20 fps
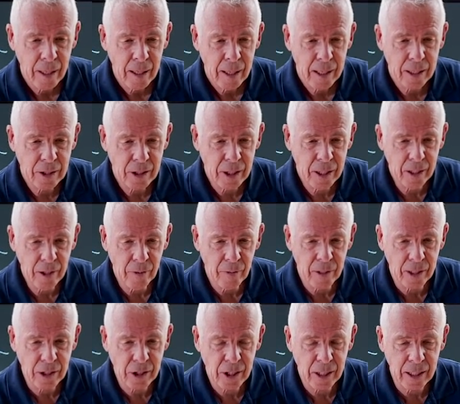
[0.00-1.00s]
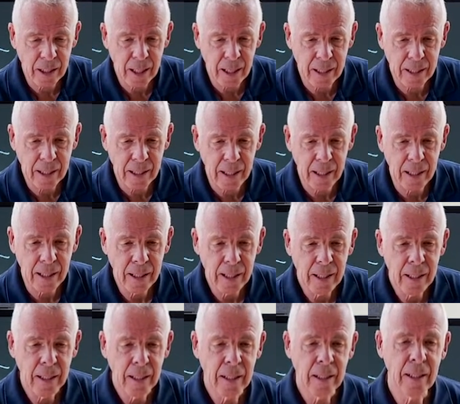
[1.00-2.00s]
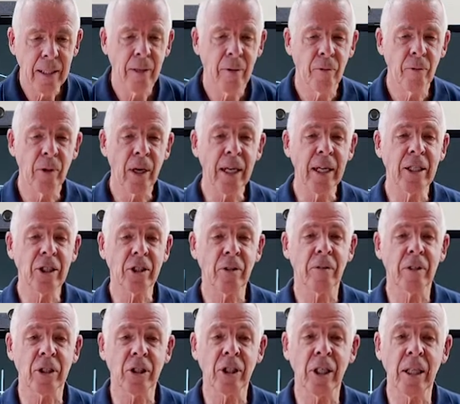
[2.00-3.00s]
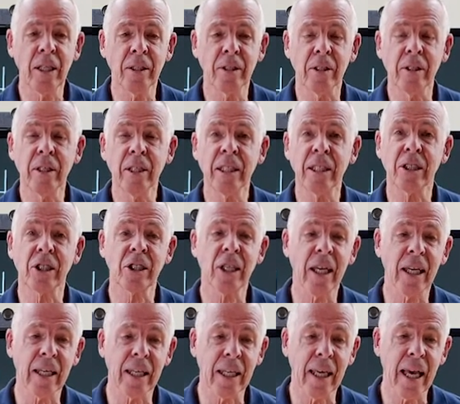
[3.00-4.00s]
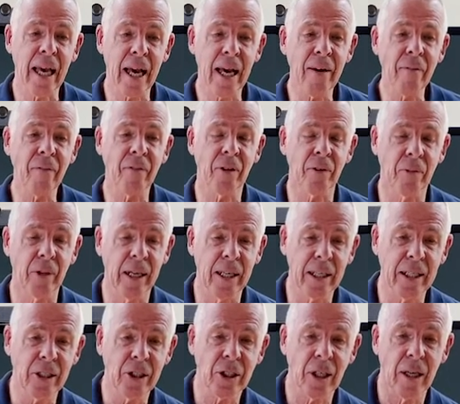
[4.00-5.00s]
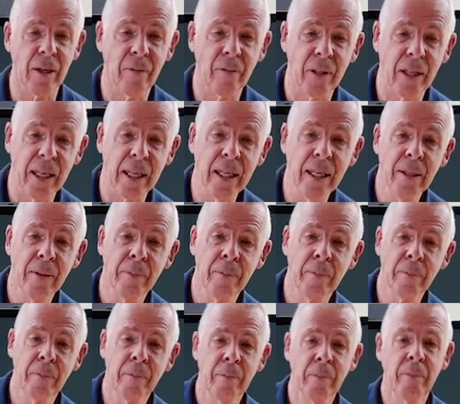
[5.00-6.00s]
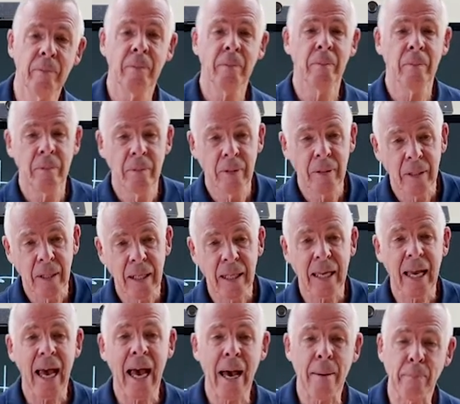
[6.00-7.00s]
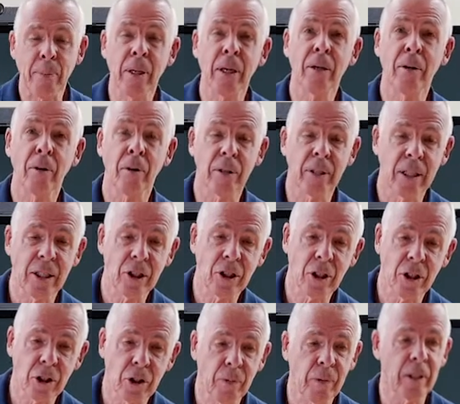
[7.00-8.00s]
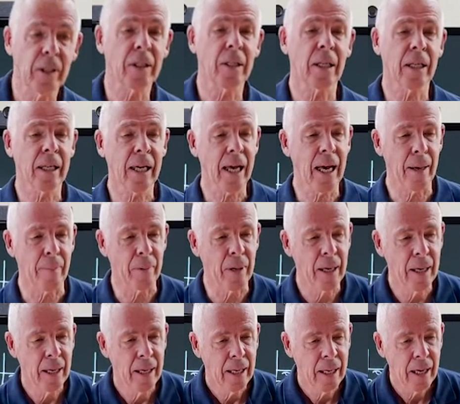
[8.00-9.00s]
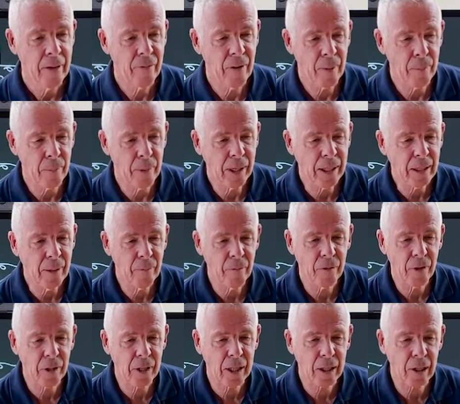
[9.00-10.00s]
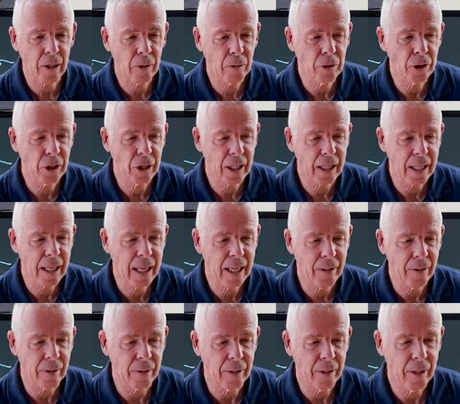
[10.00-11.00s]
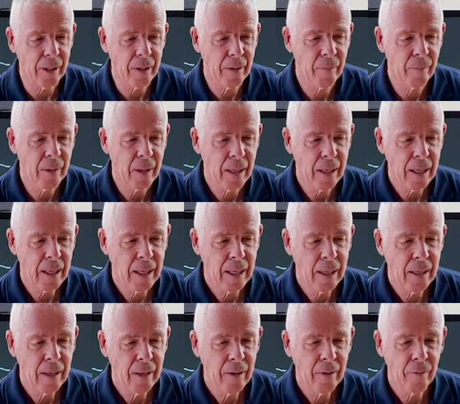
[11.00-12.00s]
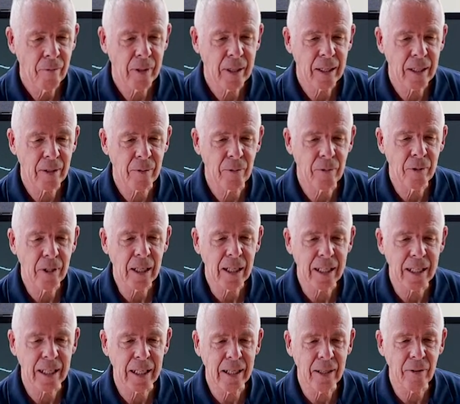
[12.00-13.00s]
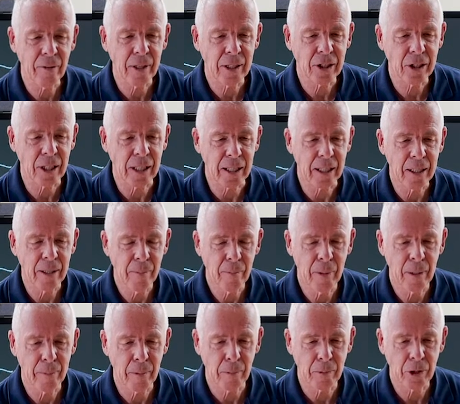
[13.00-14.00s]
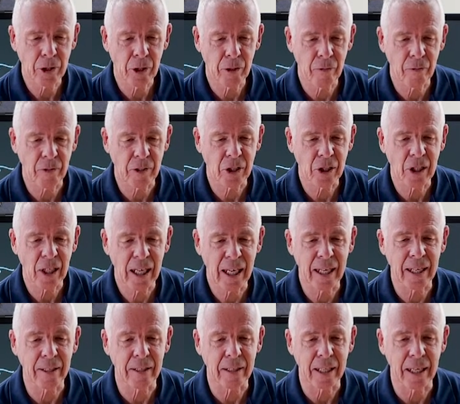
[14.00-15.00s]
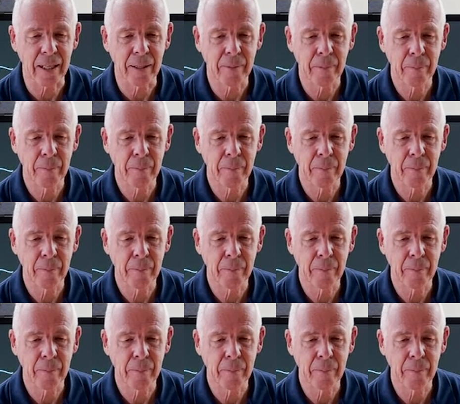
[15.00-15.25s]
it's interesting that the radius of the cylinder is exactly half the radius of the cap, or this spherical cap. If I bring them very close together, we get a really interesting minimum surface area.